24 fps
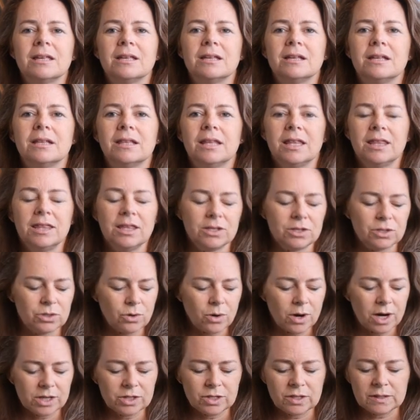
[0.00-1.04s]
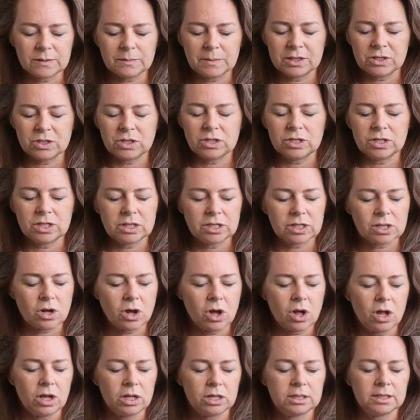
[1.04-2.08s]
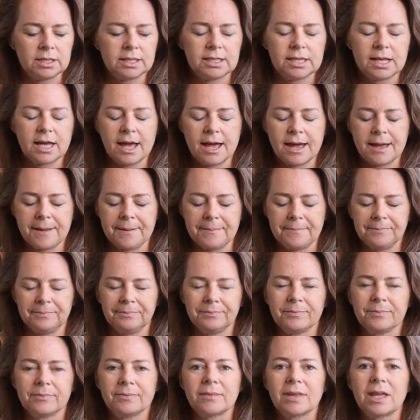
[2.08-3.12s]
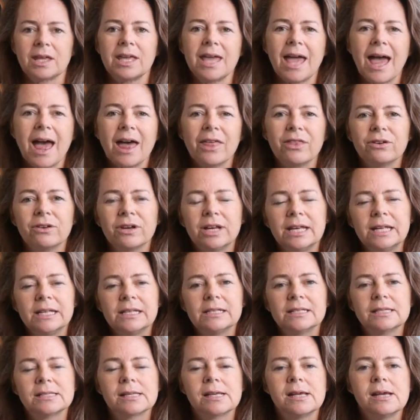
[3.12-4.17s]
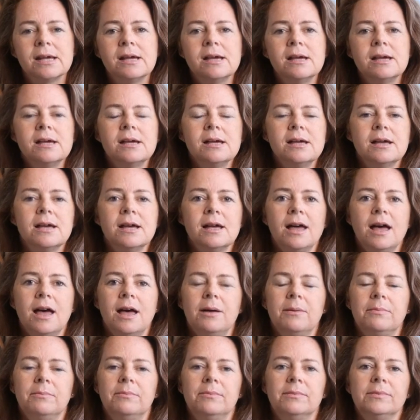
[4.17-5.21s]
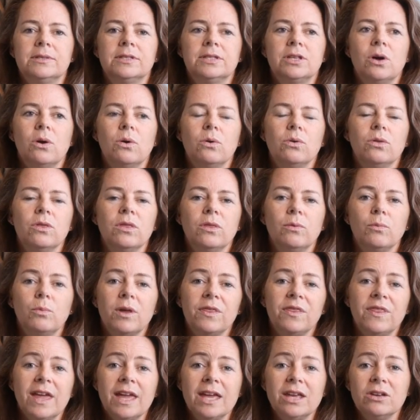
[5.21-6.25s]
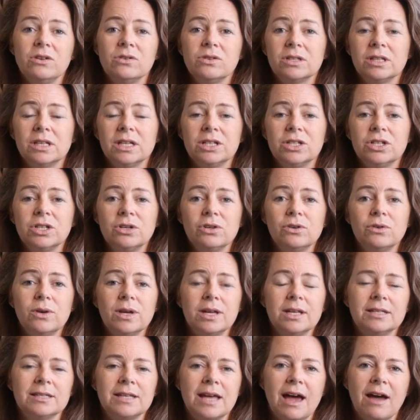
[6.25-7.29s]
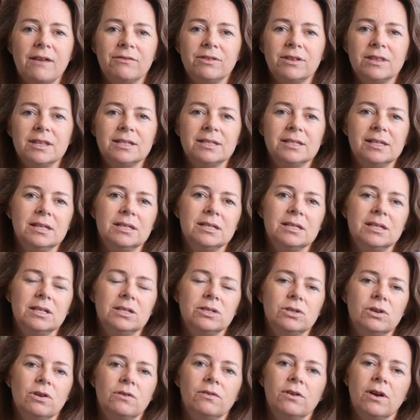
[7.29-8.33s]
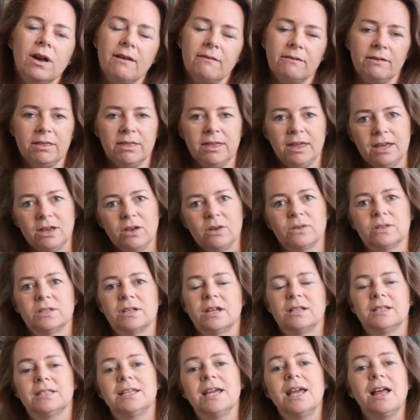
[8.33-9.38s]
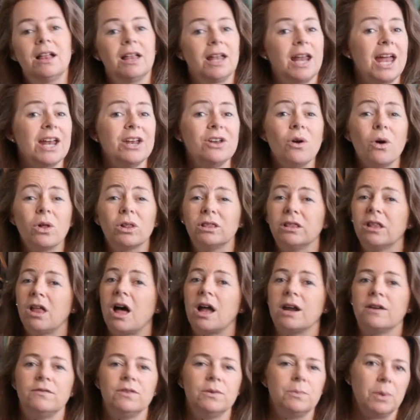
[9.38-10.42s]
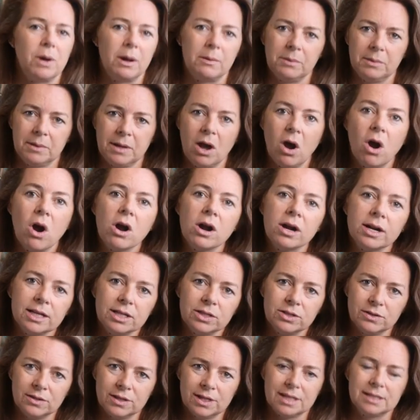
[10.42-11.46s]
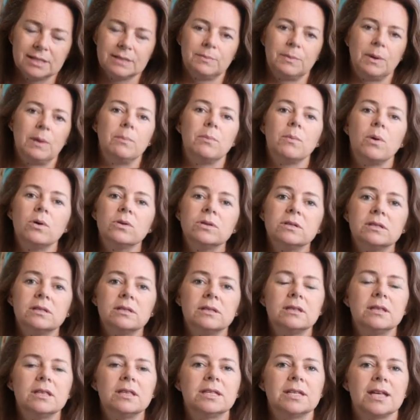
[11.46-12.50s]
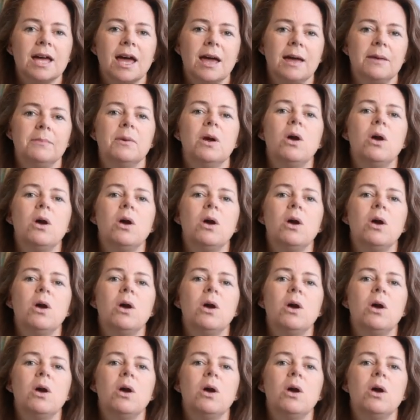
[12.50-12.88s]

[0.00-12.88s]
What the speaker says: The store I just mentioned is called Gatherings. So what they usually do is after the season is over, everything goes on sale. And I know a lot of you probably already do this, but most of the time,